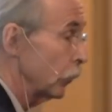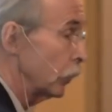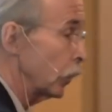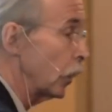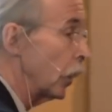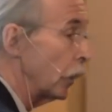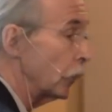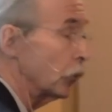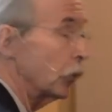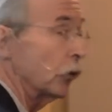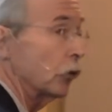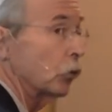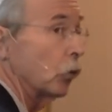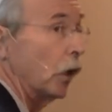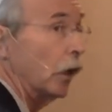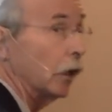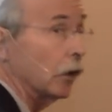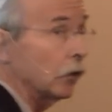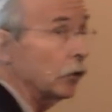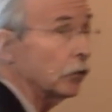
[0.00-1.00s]
the country's
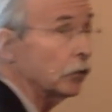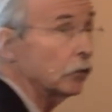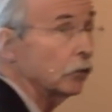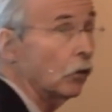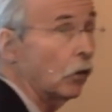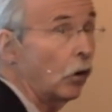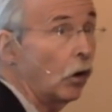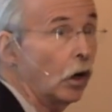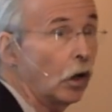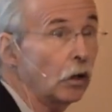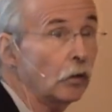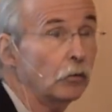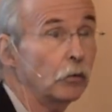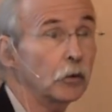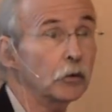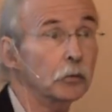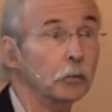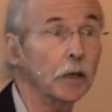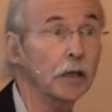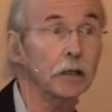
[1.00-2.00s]
wealth, all of
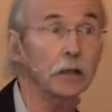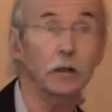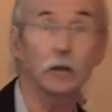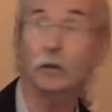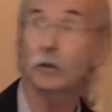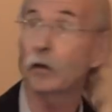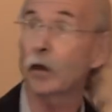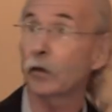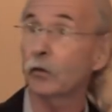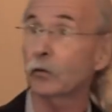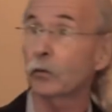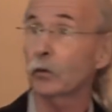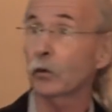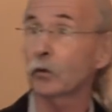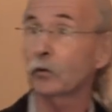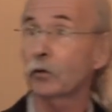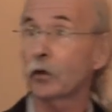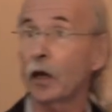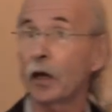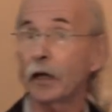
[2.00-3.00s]
which make an industrial
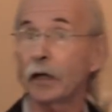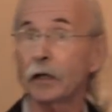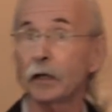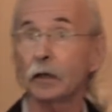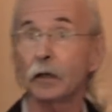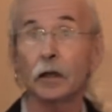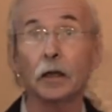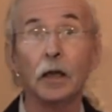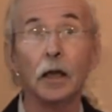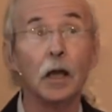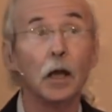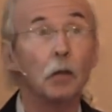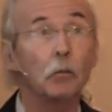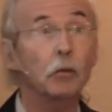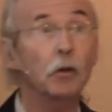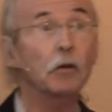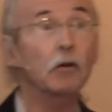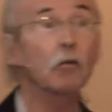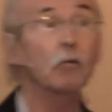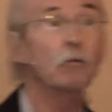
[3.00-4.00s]
giant,
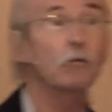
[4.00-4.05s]
but